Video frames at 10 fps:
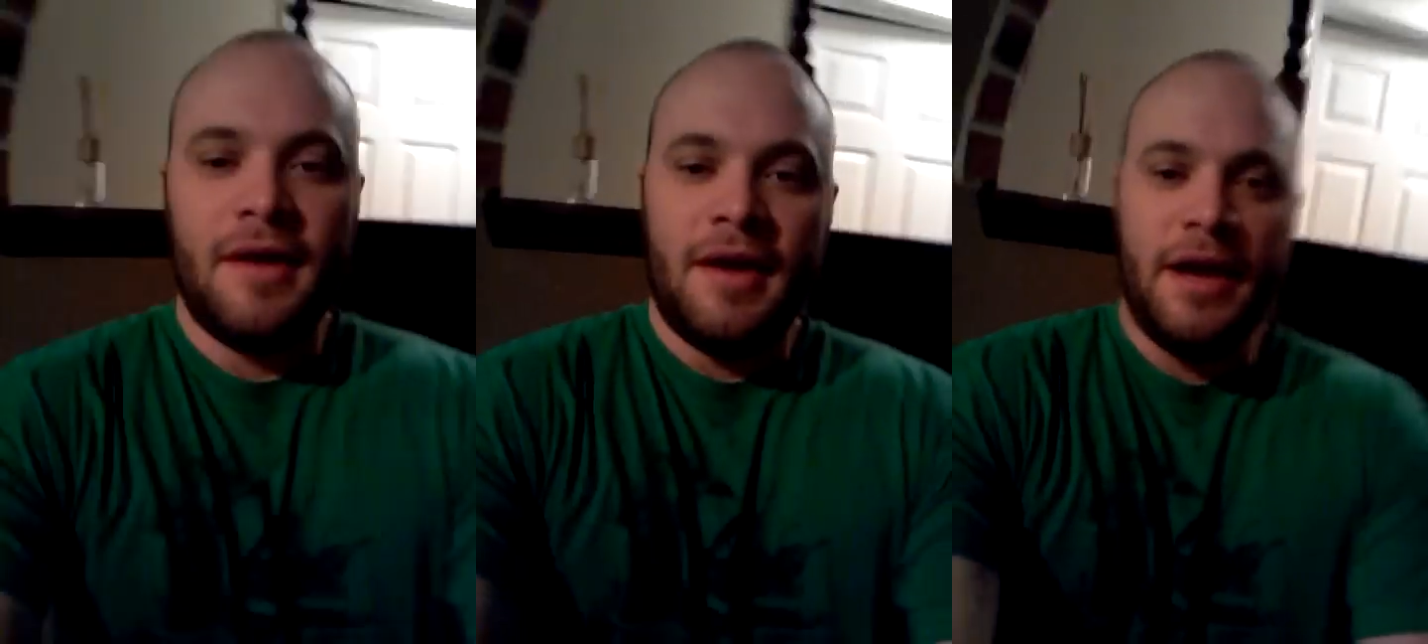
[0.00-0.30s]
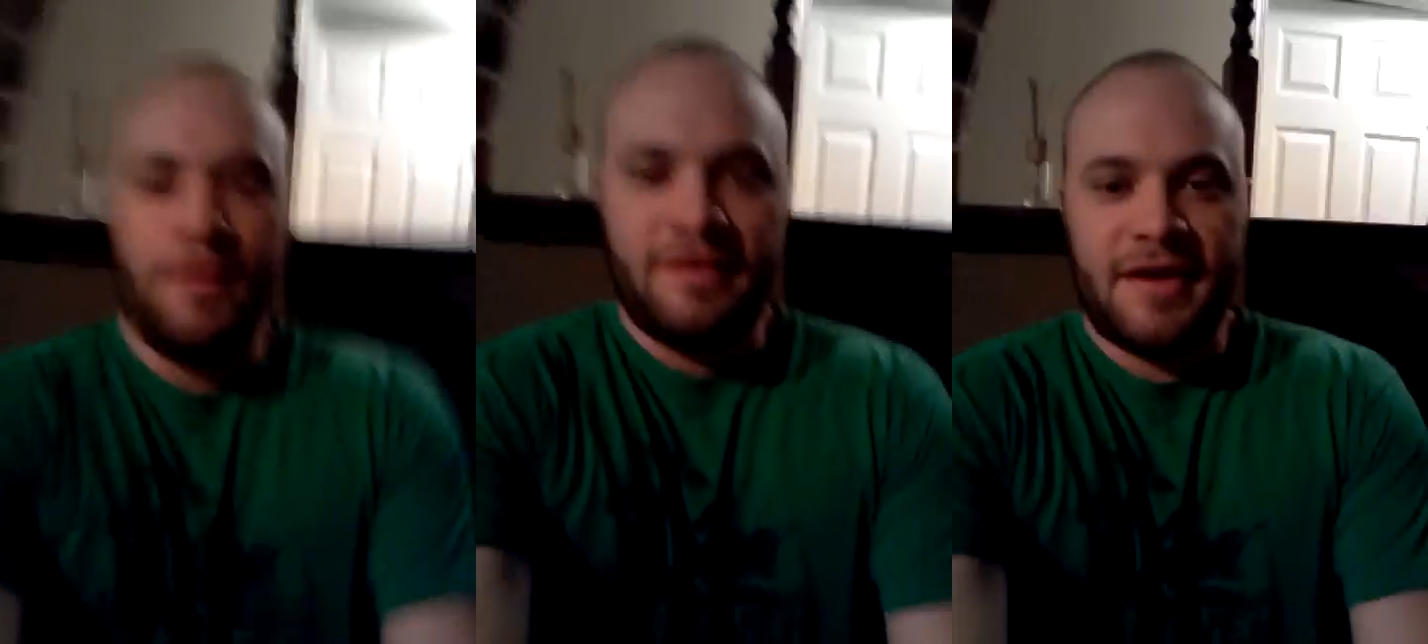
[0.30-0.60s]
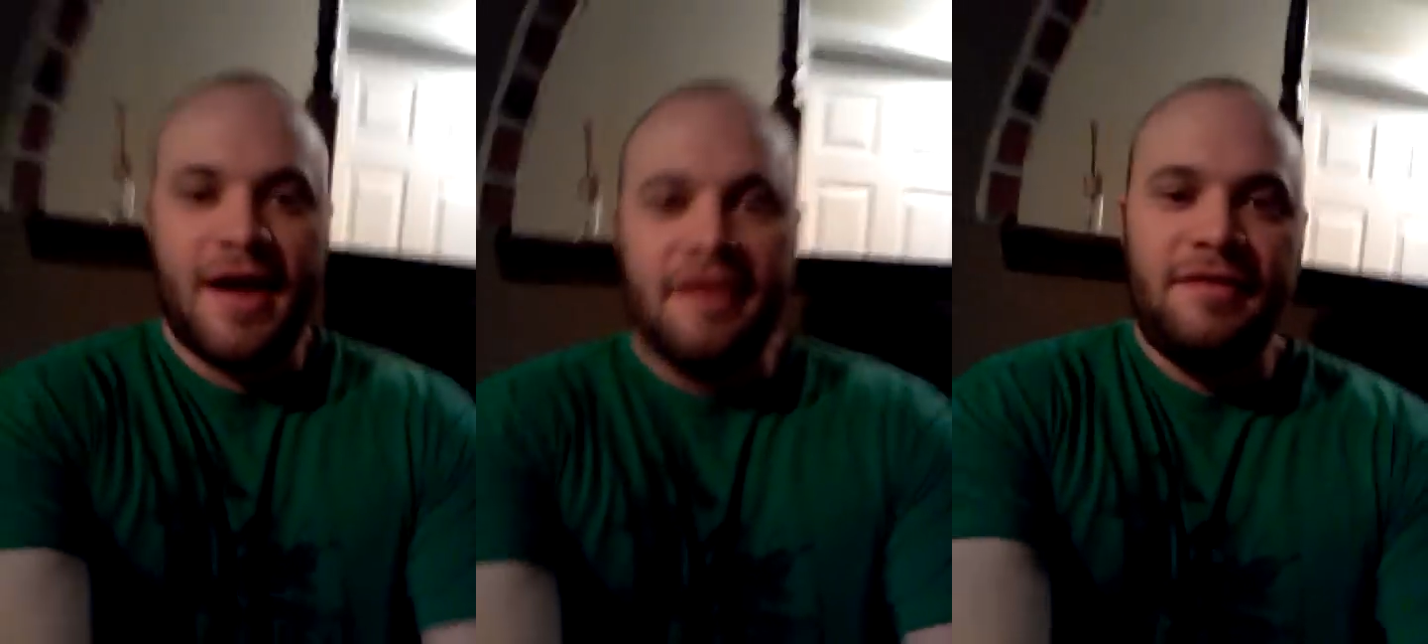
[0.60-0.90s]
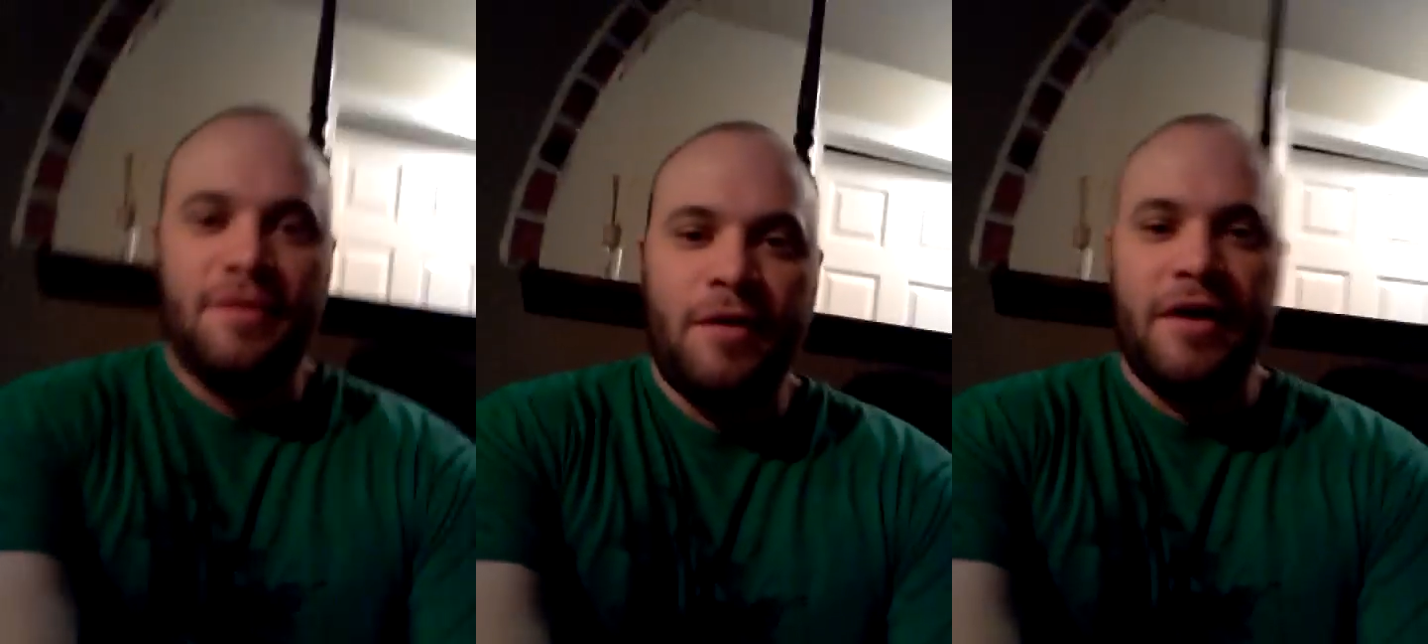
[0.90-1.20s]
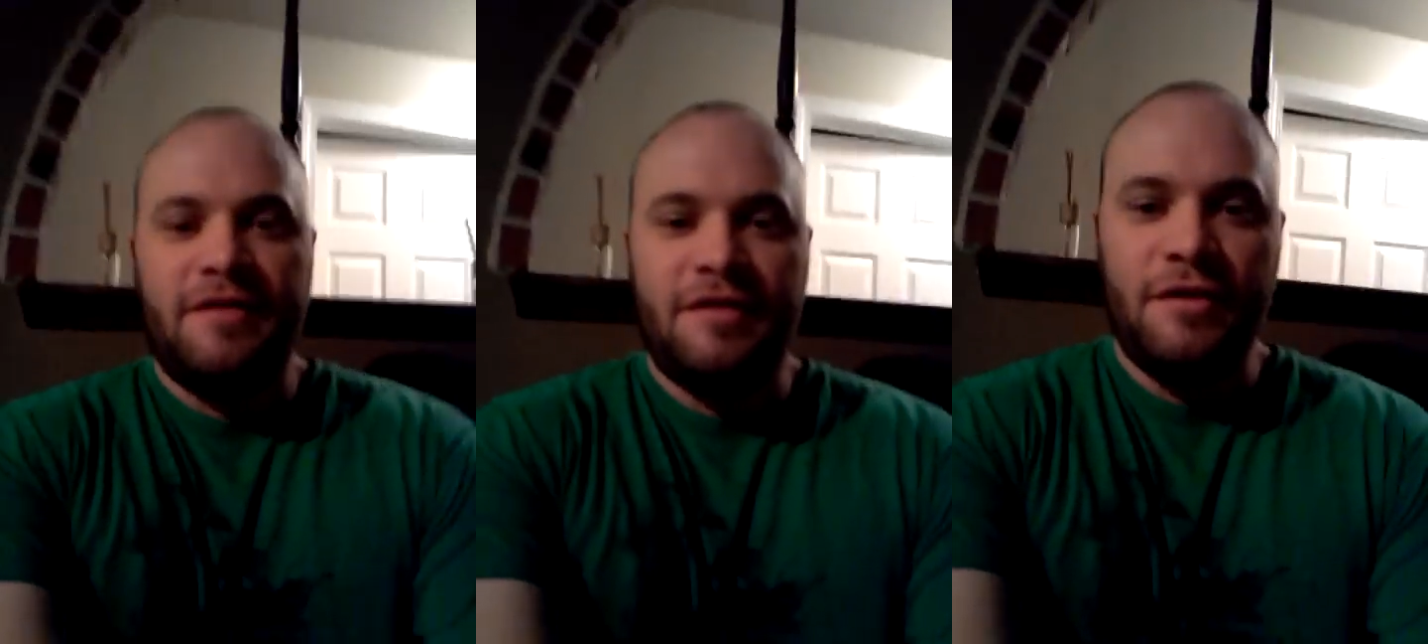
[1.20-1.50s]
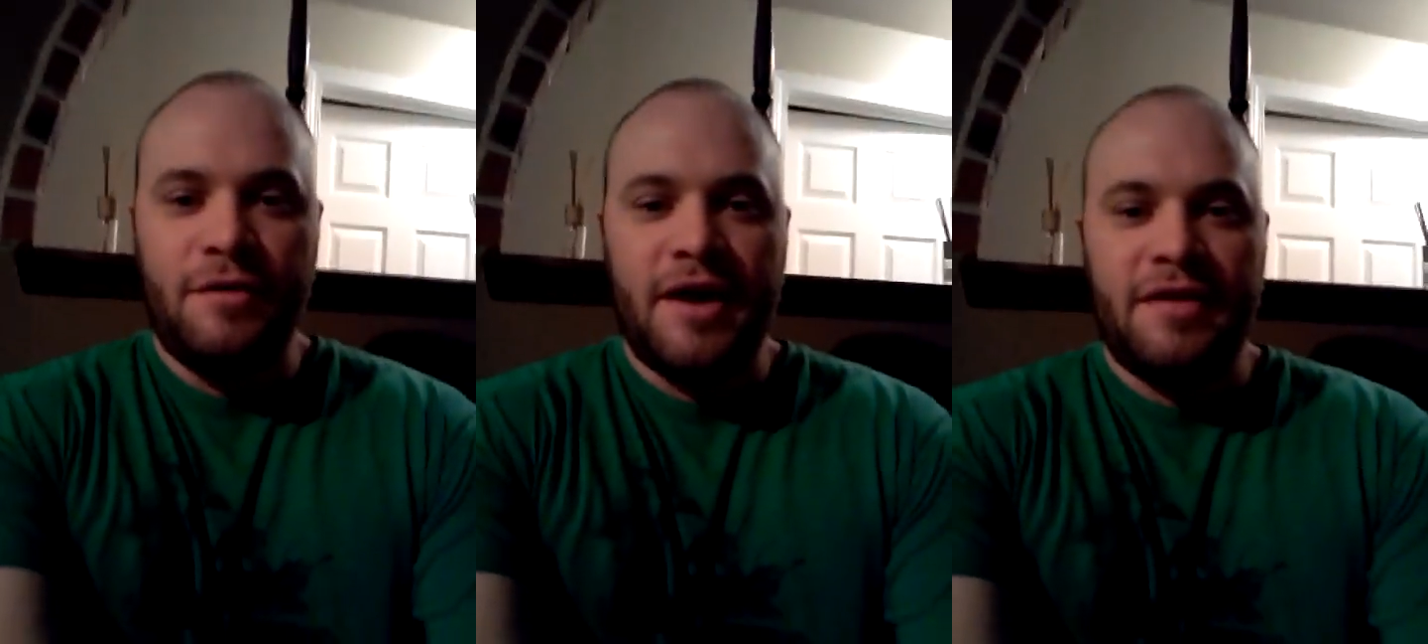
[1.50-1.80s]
Anyways, guys, wanted to uh,